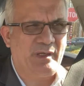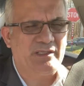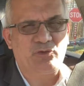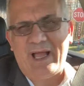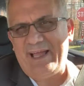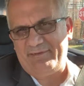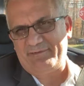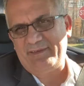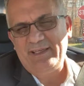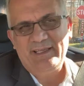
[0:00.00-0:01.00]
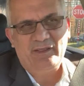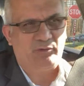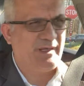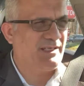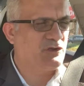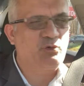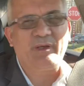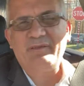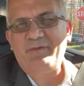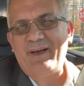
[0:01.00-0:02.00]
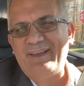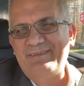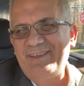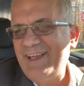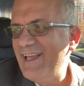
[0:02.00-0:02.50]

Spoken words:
wheel drive, 325